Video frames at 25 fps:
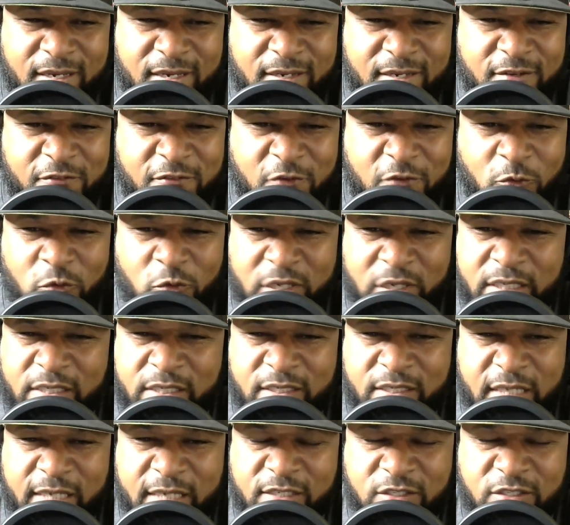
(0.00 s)
for what the
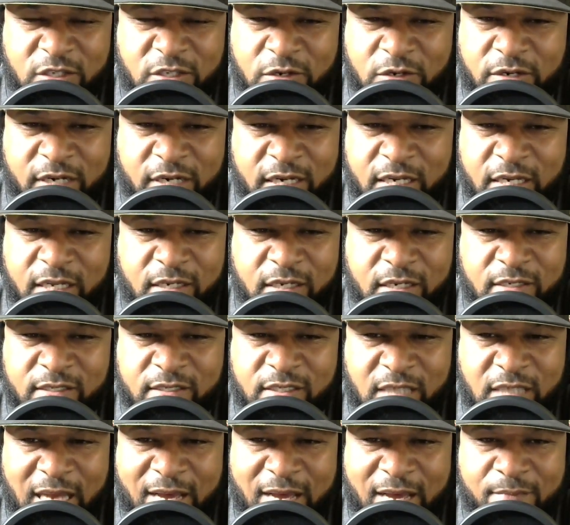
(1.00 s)
Saints doing. They needed a
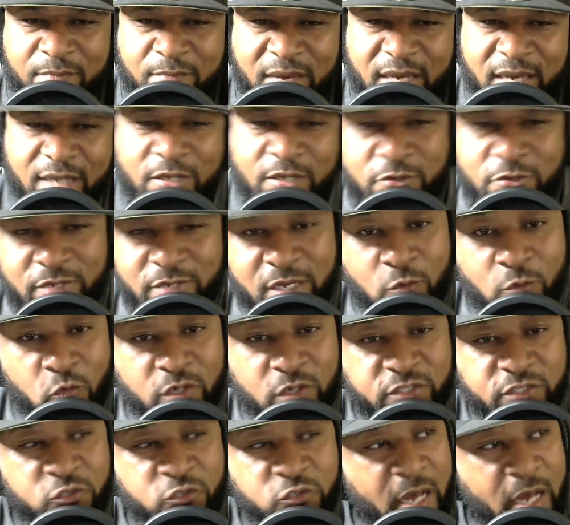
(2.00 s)
slot man. You get
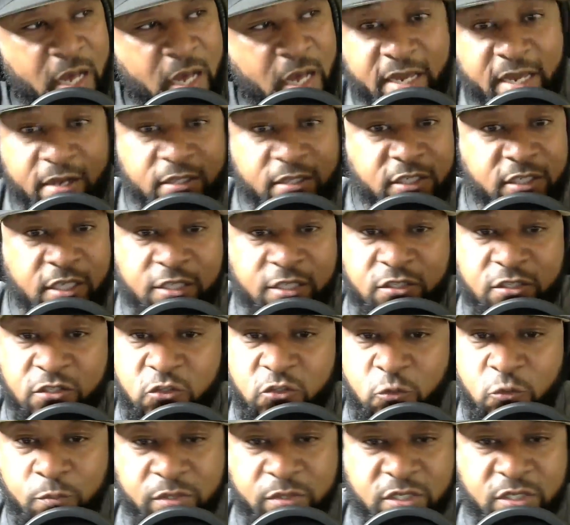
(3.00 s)
one. I guarantee it's a
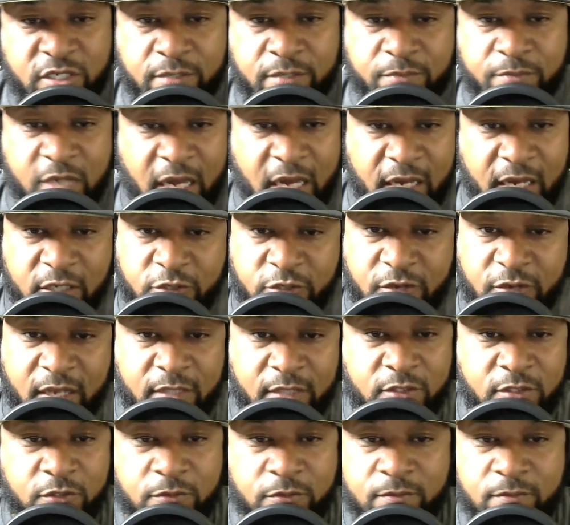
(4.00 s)
super cheap
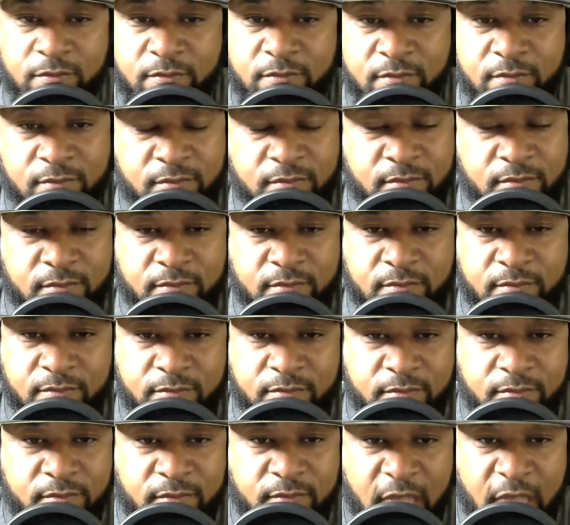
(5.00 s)
contract too.
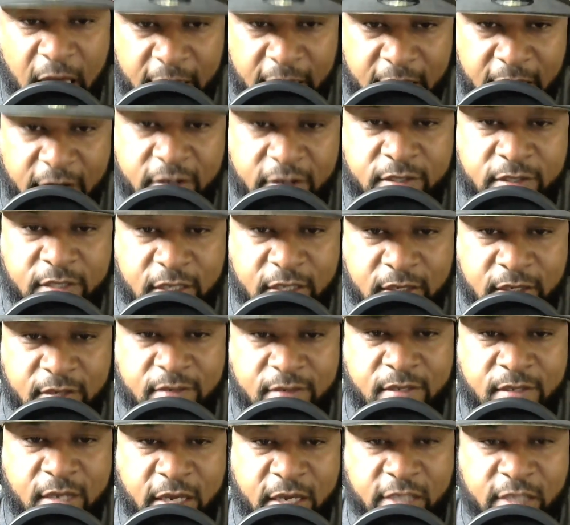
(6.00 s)
I guarantee
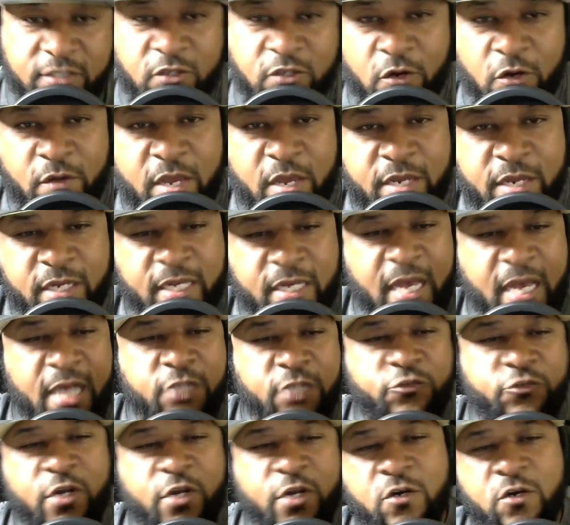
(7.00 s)
you, the
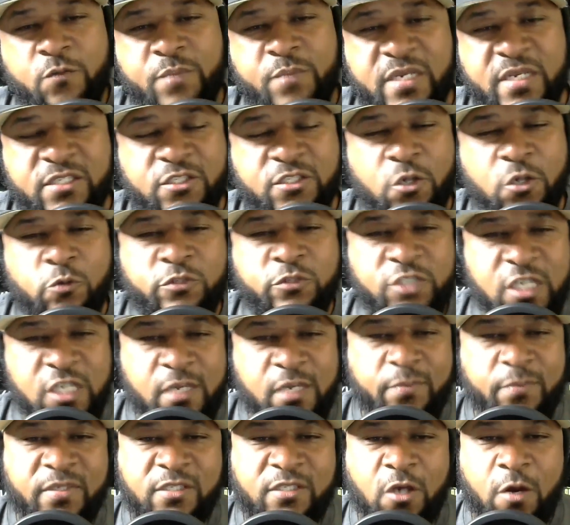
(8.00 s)
contract gonna be so
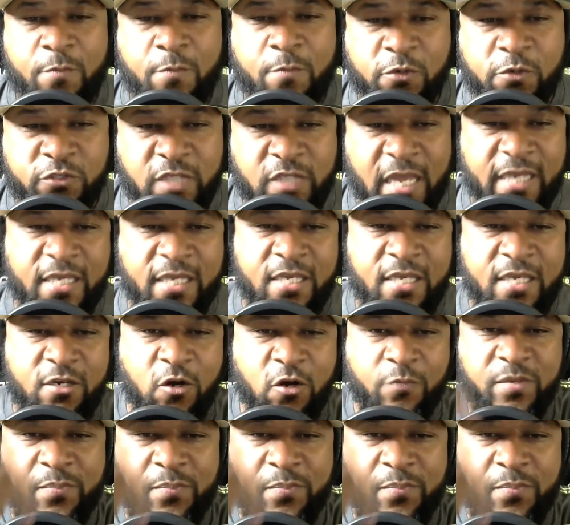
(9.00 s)
cheap. It's almost like he gonna be